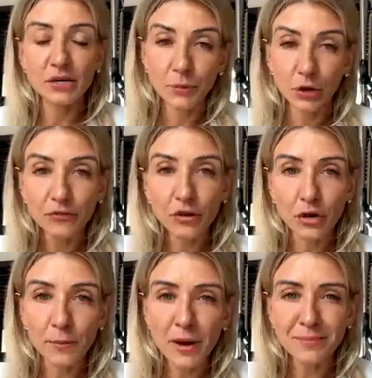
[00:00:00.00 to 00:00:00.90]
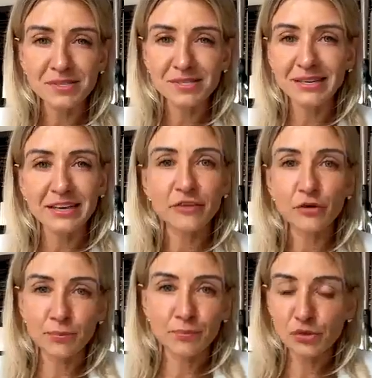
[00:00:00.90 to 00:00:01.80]
A bowl of Cocoa Pops? It's like giving
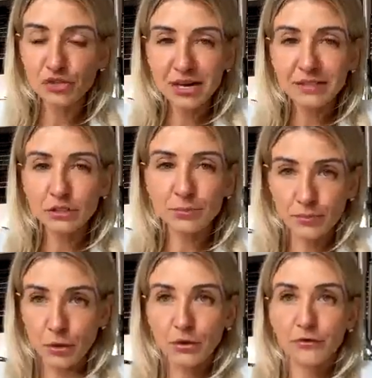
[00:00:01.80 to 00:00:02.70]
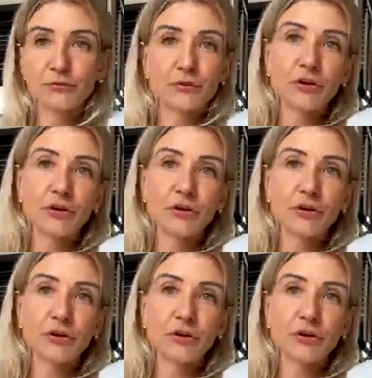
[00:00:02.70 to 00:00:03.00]
your child a bowl of